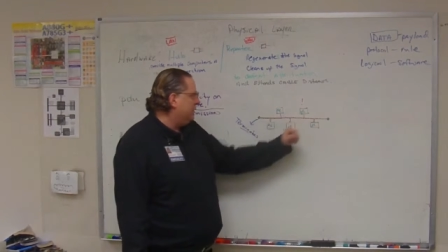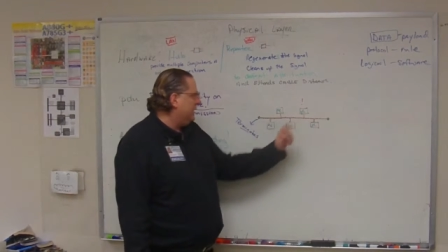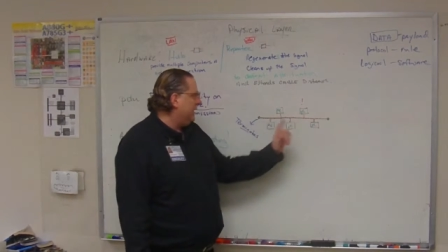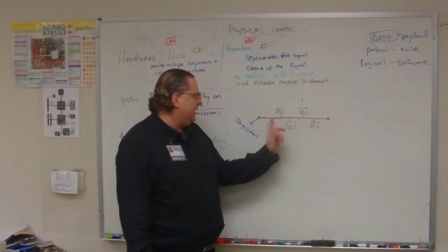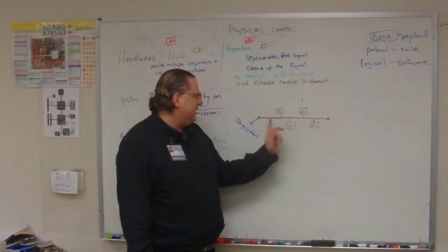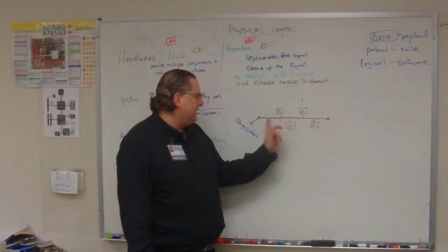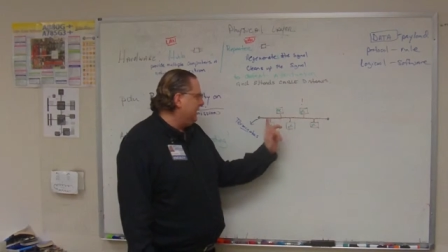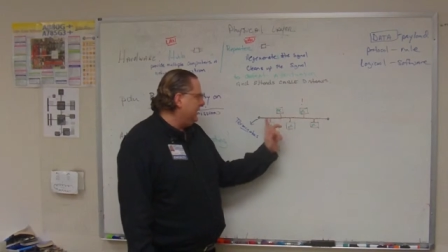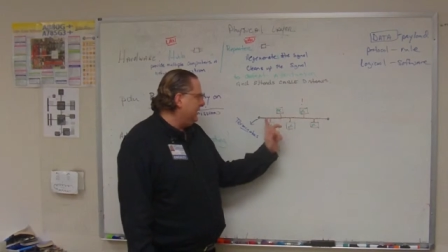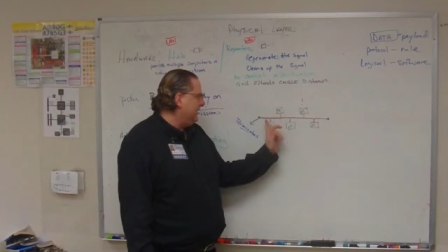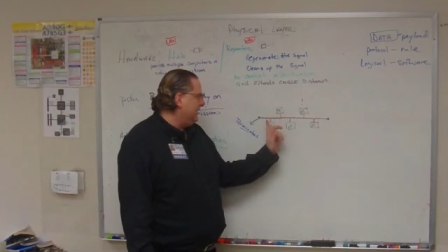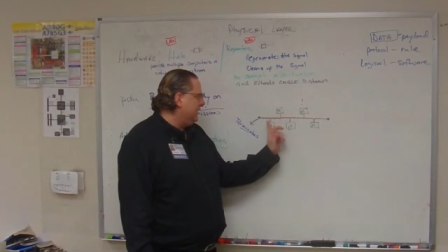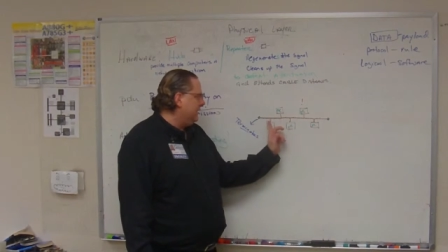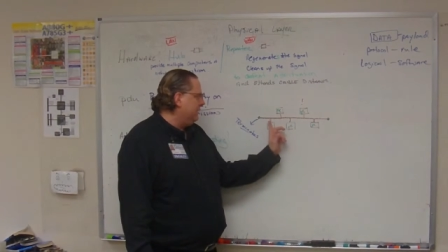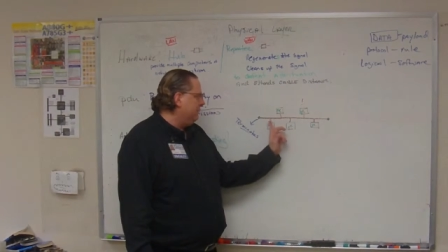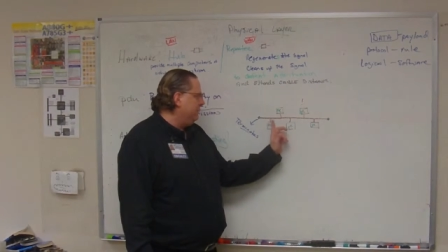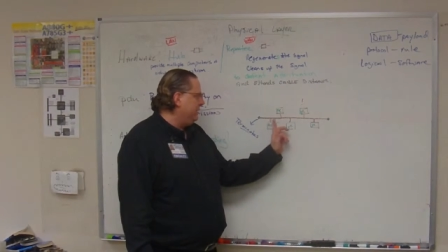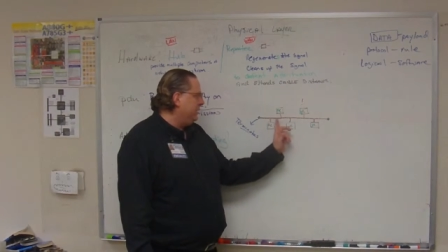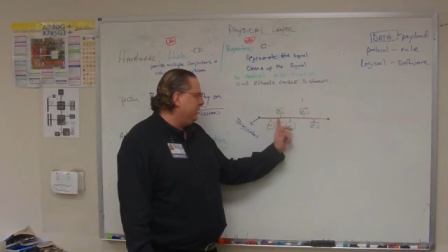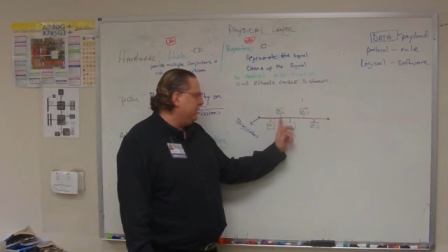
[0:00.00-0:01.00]
and I said these
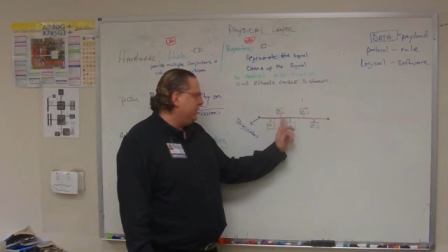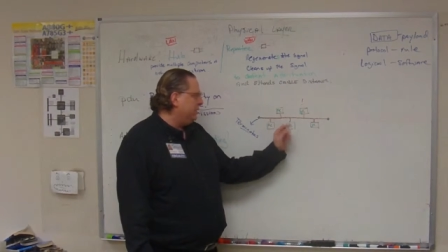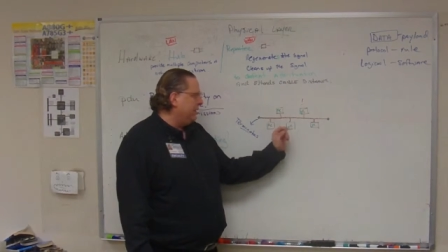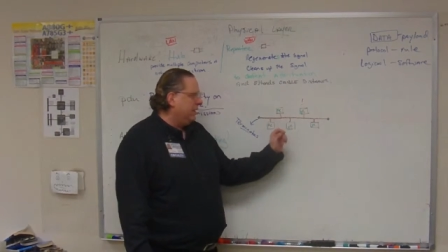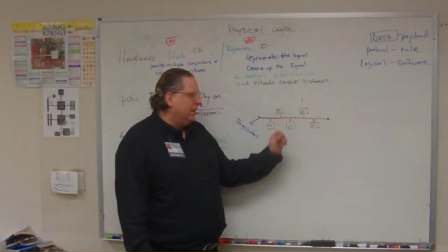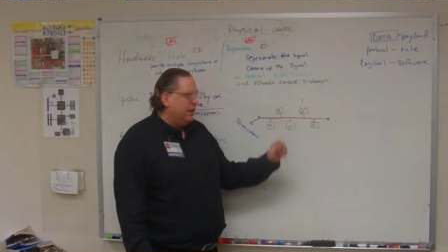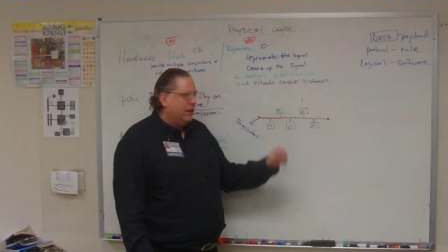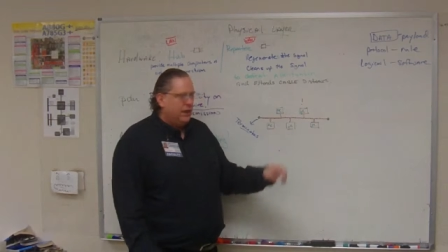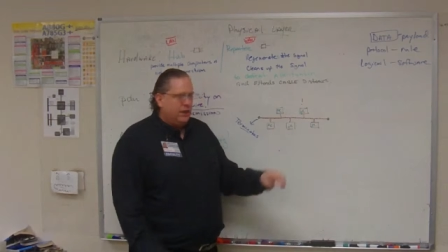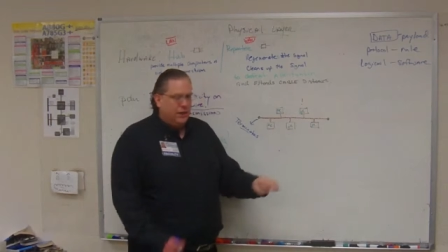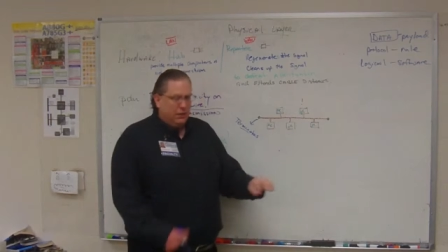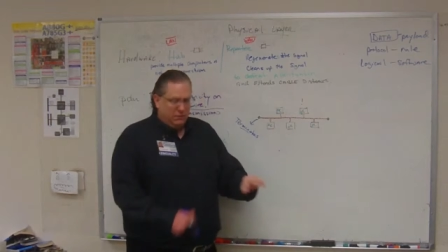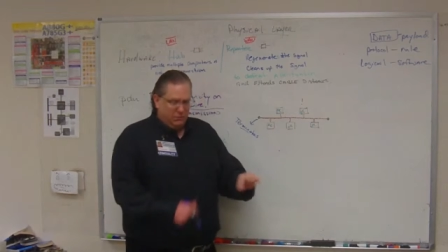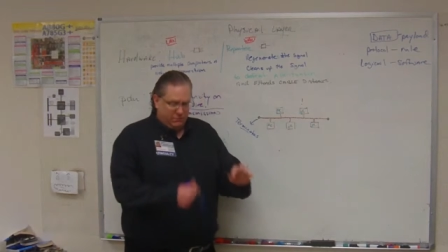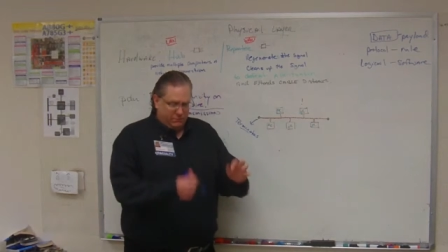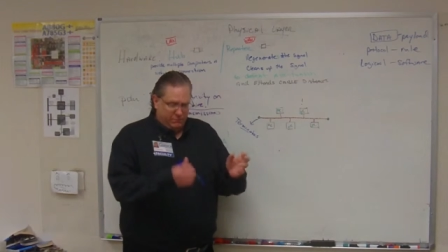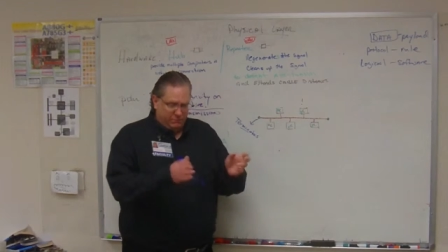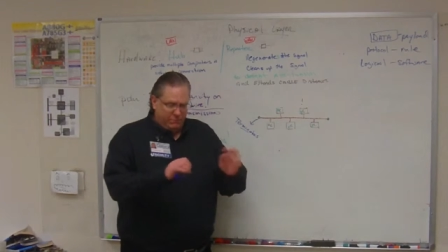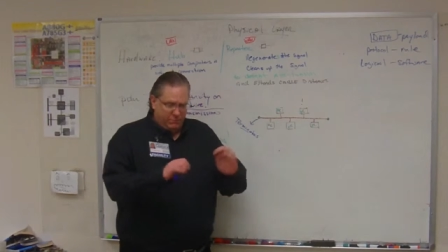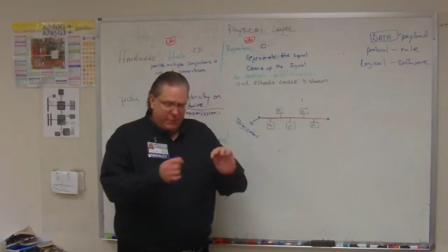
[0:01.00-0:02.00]
computers
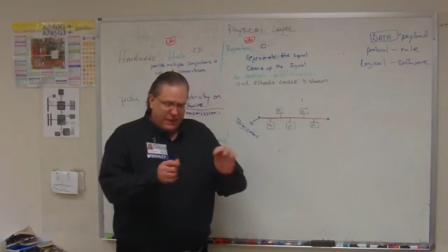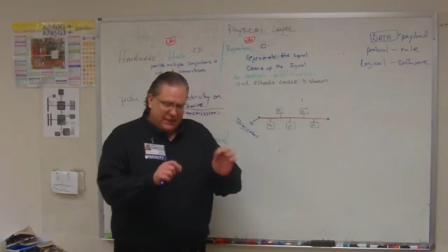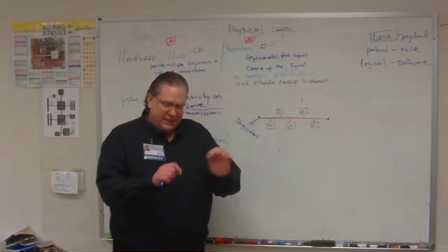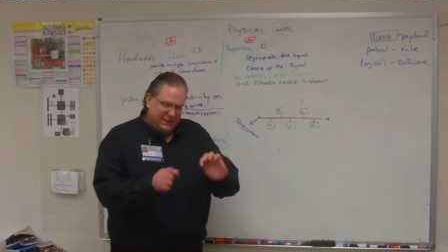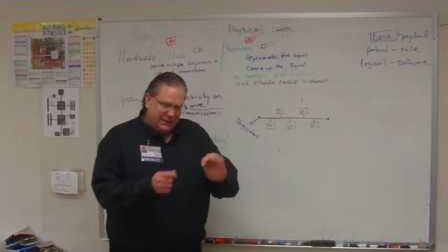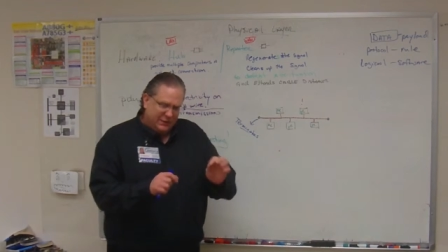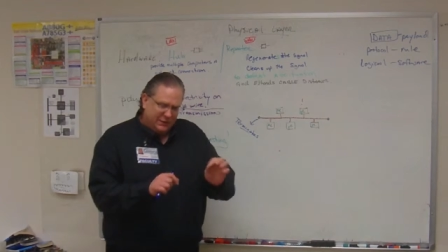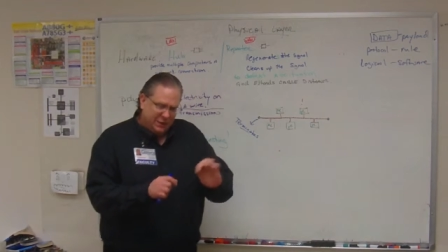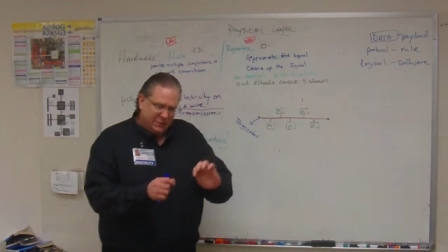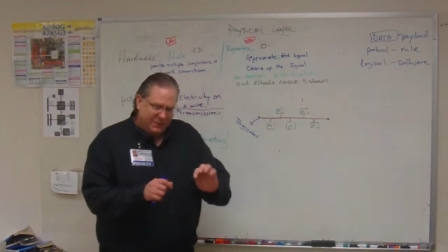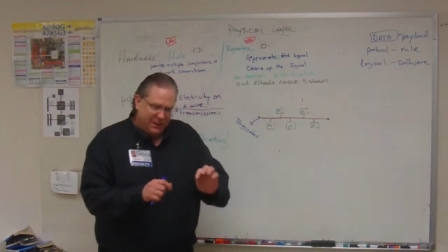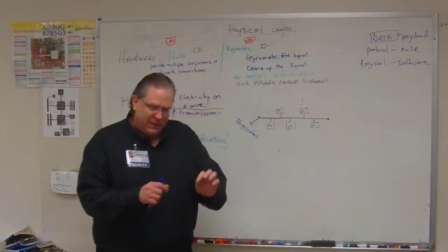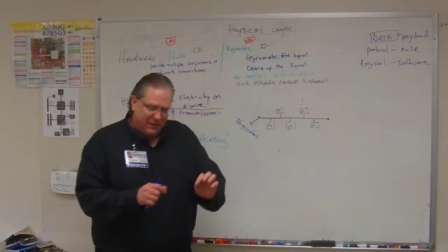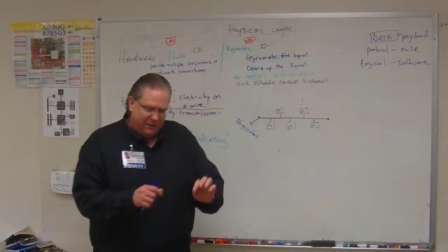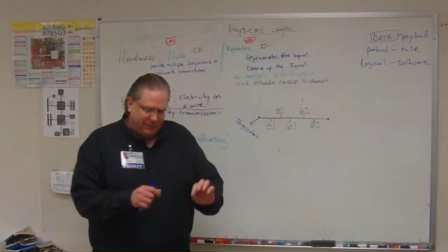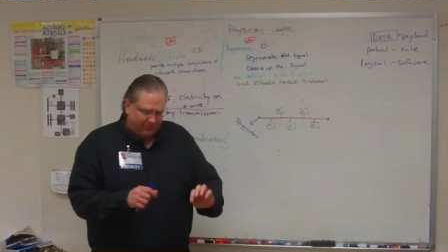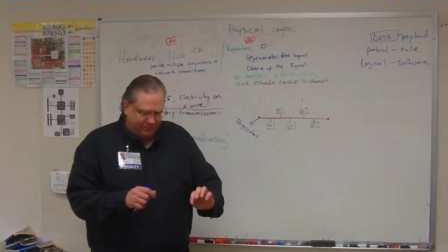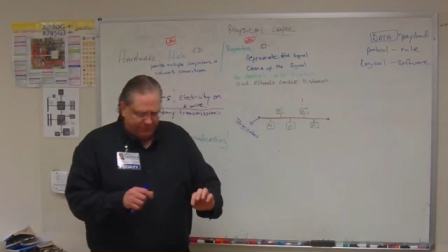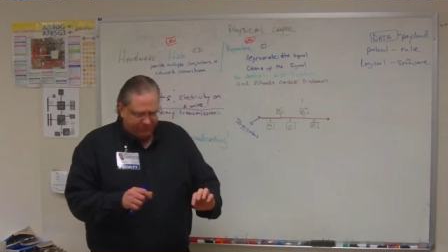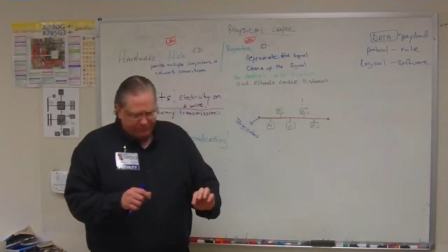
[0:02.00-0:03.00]
basically are
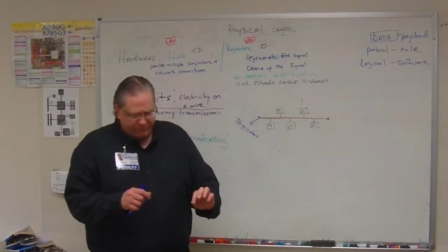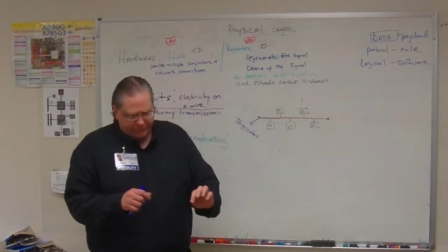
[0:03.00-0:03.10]
about